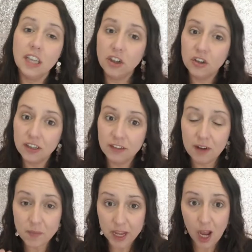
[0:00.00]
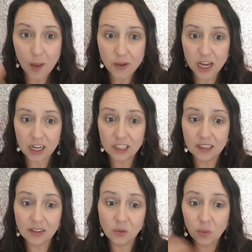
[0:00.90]
It's just like the rest of our
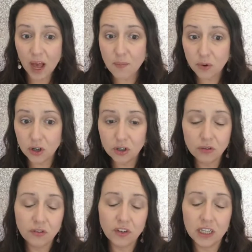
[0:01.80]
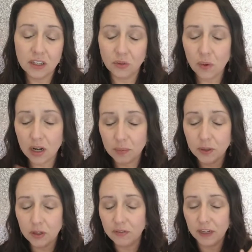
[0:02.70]
makeup. It is sweat proof,
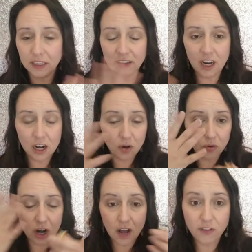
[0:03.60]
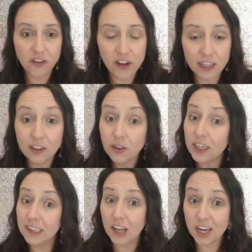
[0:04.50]
it's waterproof, like it's not gonna run
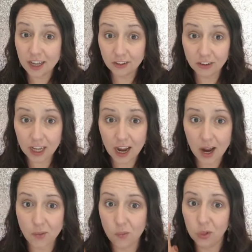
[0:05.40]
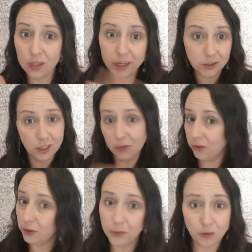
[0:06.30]
off your face. You guys saw yesterday, I
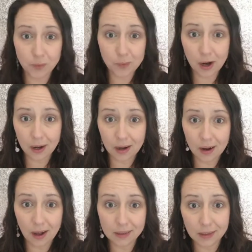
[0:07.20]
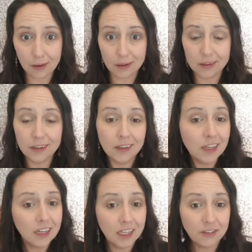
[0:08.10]
literally went to an amusement park all
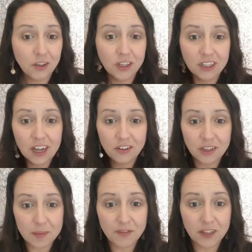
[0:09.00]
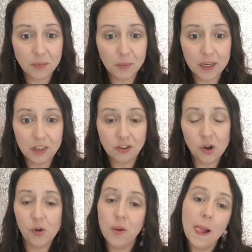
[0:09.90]
day long. If you didn't catch it on my
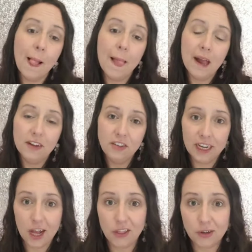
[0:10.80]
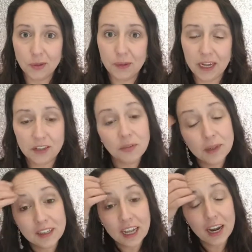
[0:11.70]
Facebook page, go check out the
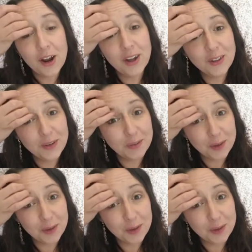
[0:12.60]
group page because